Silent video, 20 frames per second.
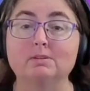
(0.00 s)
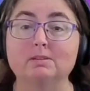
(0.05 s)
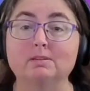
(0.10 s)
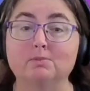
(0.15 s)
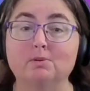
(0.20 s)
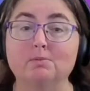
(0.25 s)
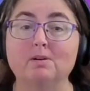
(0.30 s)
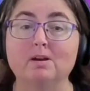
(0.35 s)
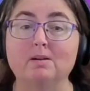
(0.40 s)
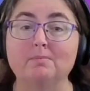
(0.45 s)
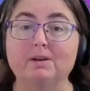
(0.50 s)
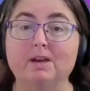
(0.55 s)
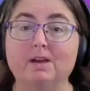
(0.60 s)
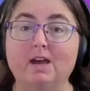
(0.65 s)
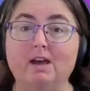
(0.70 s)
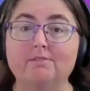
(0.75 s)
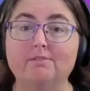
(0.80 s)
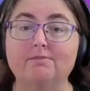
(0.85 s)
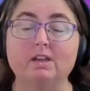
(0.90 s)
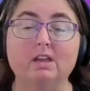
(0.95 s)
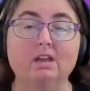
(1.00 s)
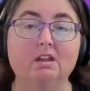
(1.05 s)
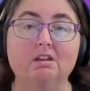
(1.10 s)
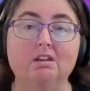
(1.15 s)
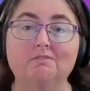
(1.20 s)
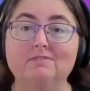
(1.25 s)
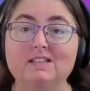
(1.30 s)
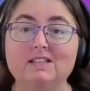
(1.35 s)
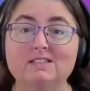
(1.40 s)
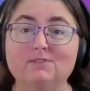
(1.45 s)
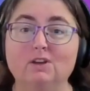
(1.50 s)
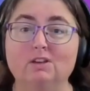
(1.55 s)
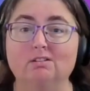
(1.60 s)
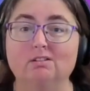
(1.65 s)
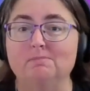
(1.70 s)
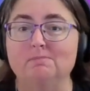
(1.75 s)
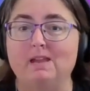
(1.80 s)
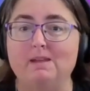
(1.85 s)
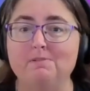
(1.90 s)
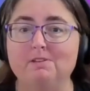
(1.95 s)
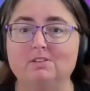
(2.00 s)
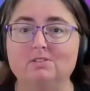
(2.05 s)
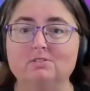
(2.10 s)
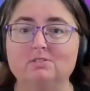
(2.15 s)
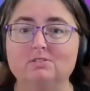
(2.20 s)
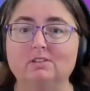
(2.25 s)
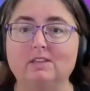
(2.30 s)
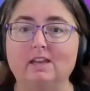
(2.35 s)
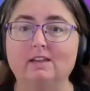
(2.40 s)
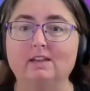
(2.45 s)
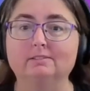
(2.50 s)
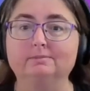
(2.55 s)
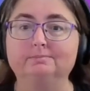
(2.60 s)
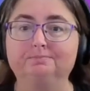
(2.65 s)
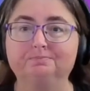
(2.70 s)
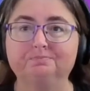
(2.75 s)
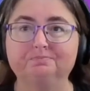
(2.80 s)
with them on my behalf? That's fine. I'm happy to do that.